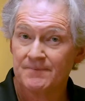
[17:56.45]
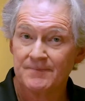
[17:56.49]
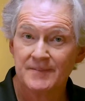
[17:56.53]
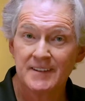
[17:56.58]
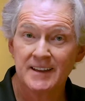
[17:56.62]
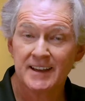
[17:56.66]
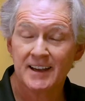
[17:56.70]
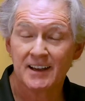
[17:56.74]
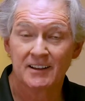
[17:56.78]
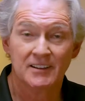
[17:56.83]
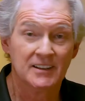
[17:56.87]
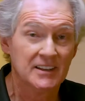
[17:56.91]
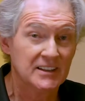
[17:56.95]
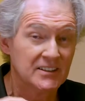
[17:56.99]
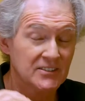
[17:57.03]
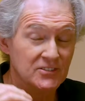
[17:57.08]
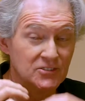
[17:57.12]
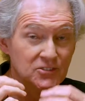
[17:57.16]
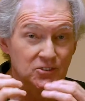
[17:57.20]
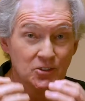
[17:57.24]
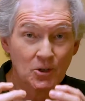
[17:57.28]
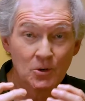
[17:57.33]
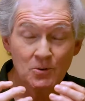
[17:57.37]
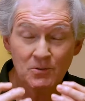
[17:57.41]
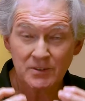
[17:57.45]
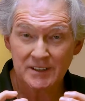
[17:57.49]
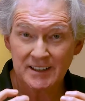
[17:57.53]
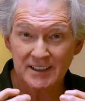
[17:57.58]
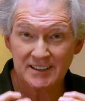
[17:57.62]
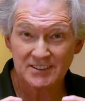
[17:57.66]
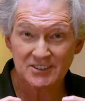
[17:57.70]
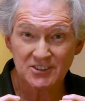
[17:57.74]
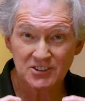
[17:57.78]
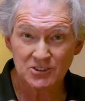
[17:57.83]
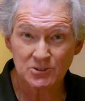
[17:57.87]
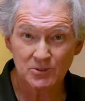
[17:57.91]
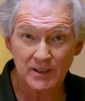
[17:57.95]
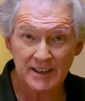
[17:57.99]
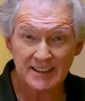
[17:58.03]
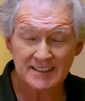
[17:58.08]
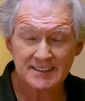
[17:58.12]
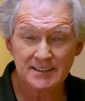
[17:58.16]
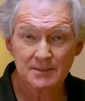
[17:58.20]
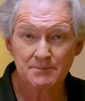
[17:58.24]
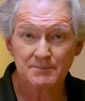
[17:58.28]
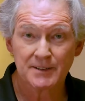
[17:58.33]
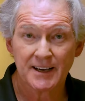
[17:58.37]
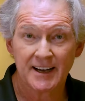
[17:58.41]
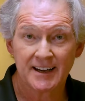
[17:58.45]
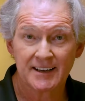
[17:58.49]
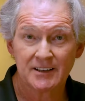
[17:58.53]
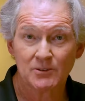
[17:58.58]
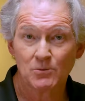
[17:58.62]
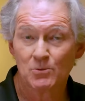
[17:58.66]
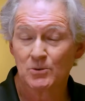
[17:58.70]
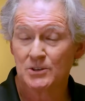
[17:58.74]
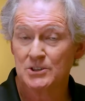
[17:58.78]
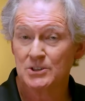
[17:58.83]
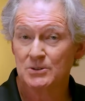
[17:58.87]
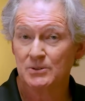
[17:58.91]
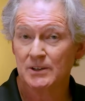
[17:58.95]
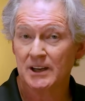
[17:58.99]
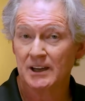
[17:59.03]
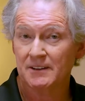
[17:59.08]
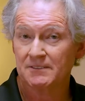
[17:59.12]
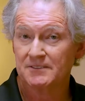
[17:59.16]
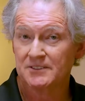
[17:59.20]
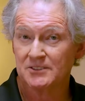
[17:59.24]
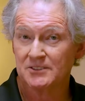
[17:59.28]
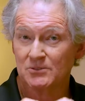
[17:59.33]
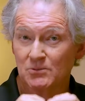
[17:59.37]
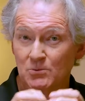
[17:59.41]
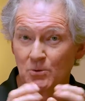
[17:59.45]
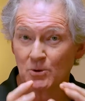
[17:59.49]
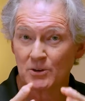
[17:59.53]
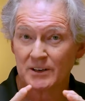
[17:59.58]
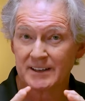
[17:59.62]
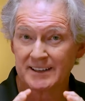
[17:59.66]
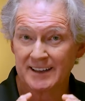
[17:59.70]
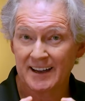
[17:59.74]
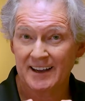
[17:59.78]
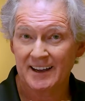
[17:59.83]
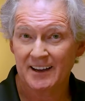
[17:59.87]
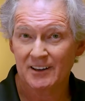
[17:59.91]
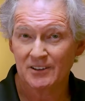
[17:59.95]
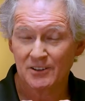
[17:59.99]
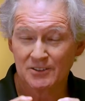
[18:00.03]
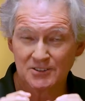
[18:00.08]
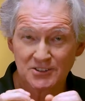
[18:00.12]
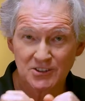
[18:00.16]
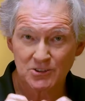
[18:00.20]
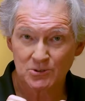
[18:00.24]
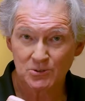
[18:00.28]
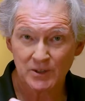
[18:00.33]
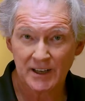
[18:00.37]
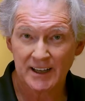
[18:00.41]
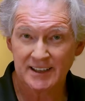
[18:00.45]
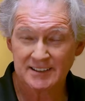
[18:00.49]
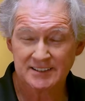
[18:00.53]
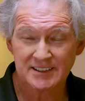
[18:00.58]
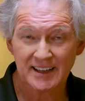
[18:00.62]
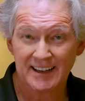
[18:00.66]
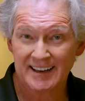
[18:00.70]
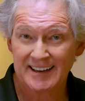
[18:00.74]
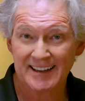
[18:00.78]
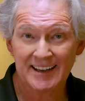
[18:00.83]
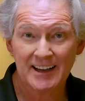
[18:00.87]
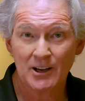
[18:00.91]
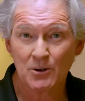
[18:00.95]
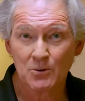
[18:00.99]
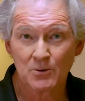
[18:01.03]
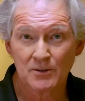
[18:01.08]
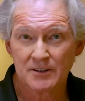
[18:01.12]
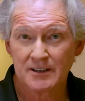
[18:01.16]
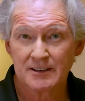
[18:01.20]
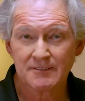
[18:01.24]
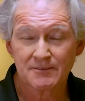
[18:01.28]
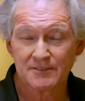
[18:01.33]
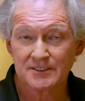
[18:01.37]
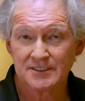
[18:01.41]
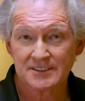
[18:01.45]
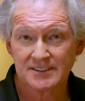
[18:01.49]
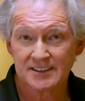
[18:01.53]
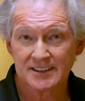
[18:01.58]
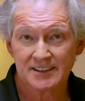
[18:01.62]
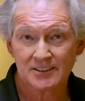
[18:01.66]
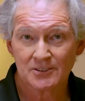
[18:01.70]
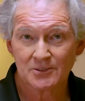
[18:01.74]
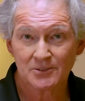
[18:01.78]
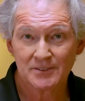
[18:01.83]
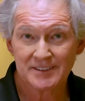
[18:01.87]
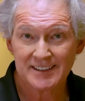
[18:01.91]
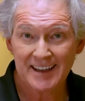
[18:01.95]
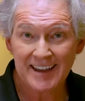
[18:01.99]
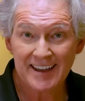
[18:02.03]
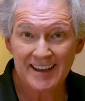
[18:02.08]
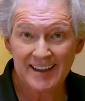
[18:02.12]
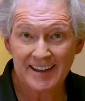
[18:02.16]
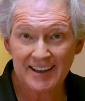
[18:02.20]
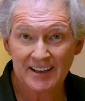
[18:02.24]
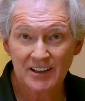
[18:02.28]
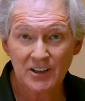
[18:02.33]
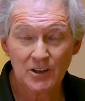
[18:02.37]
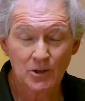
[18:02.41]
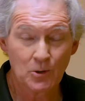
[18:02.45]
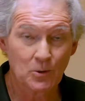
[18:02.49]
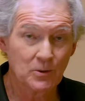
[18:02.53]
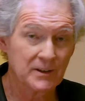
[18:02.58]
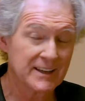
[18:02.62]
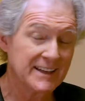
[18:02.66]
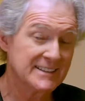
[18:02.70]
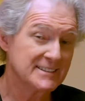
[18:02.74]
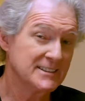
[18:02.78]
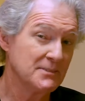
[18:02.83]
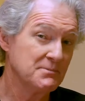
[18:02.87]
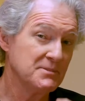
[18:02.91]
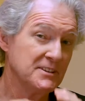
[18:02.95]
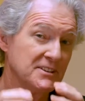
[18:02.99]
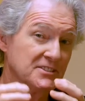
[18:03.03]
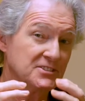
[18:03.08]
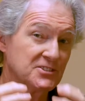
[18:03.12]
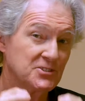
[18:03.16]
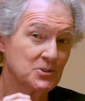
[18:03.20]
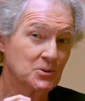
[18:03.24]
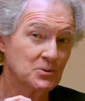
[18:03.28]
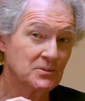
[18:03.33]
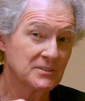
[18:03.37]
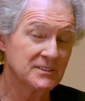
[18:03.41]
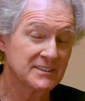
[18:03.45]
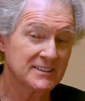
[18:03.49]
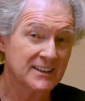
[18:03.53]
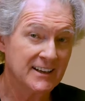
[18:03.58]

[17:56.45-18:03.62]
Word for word: Now, don't get stressed about it where you have to work out or stretch an hour every single day or it has to be a certain